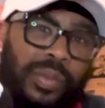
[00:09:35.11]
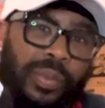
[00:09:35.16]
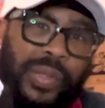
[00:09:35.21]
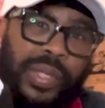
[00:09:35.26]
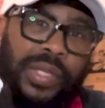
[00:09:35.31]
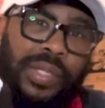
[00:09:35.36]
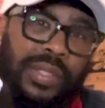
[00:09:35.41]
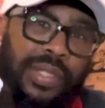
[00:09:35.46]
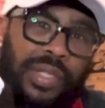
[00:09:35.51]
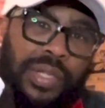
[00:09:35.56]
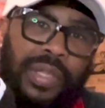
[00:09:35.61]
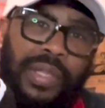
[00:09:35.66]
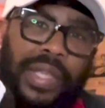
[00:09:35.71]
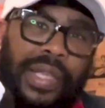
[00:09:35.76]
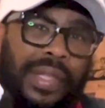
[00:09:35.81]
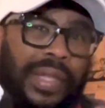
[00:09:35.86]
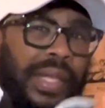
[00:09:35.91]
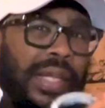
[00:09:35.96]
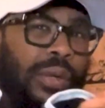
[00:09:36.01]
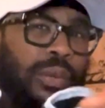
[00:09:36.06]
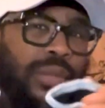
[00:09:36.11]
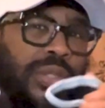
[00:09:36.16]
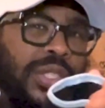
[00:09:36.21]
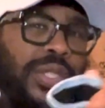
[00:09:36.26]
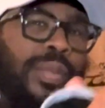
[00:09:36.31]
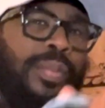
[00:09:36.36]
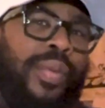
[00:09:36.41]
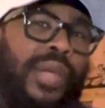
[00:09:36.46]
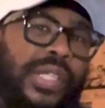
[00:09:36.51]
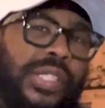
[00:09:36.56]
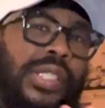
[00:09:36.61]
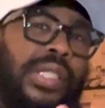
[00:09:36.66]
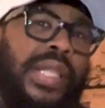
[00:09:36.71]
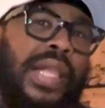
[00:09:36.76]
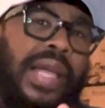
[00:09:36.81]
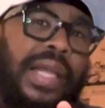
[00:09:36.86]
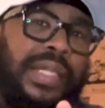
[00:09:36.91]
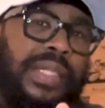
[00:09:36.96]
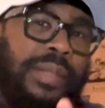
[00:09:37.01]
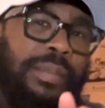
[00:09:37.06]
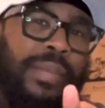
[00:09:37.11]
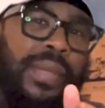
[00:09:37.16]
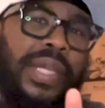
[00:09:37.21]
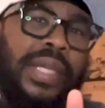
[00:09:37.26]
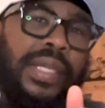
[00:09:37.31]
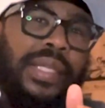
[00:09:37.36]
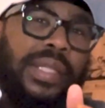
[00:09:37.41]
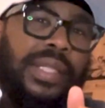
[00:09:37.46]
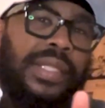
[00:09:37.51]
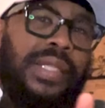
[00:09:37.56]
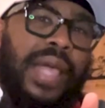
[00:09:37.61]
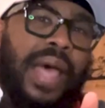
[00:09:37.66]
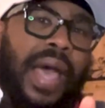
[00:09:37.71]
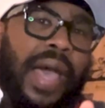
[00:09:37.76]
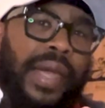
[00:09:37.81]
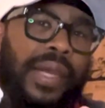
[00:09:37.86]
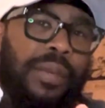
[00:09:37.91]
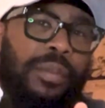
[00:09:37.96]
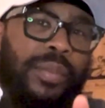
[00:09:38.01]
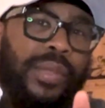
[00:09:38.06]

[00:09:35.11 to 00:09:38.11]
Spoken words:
We can tell like they don't specialize in making this item,